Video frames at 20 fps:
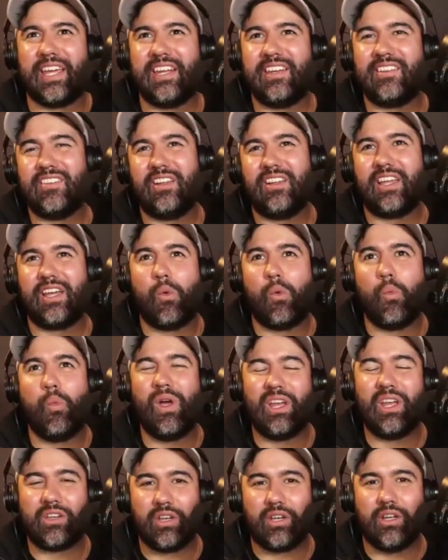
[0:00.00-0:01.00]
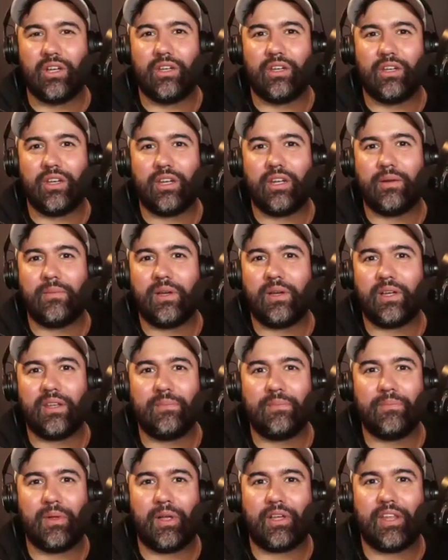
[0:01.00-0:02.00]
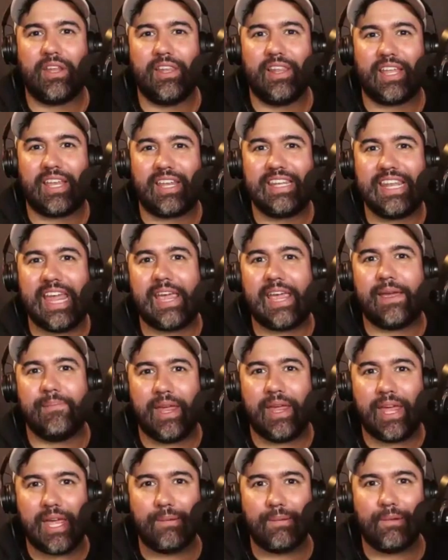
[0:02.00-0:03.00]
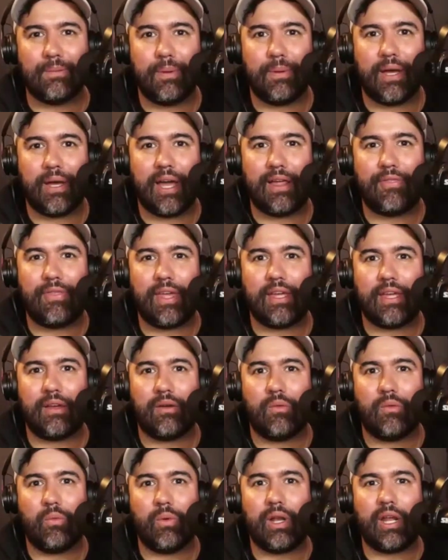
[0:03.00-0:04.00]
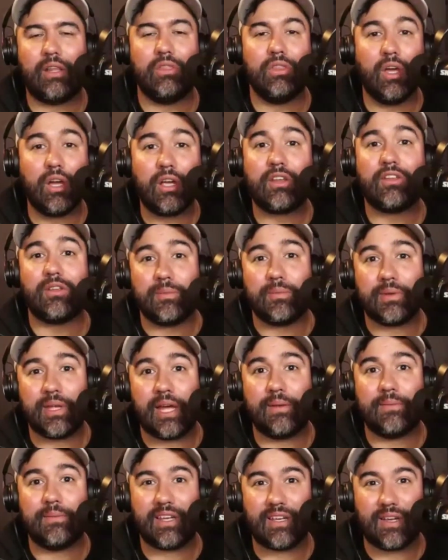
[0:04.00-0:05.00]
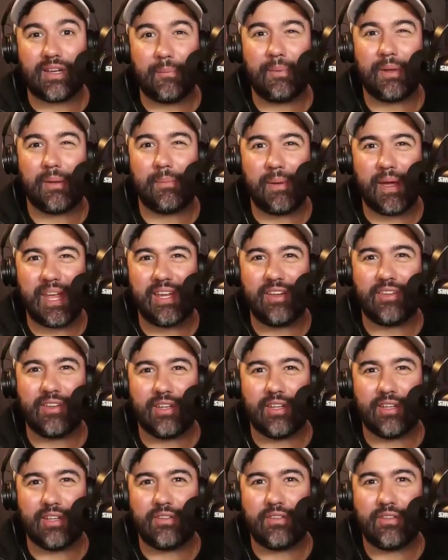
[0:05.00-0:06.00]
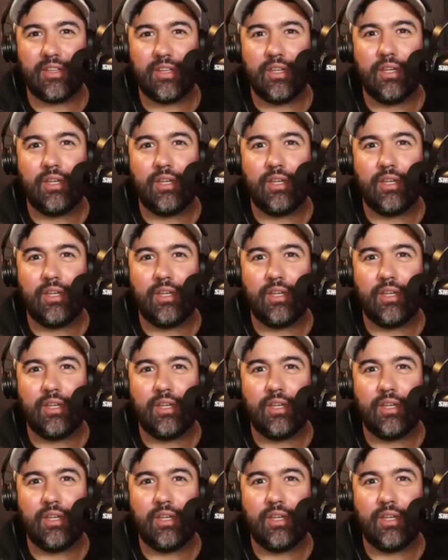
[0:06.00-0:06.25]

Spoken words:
And it's not like a witch hunt, and I'm not gonna like name names, but I think when I look sometimes at company pages.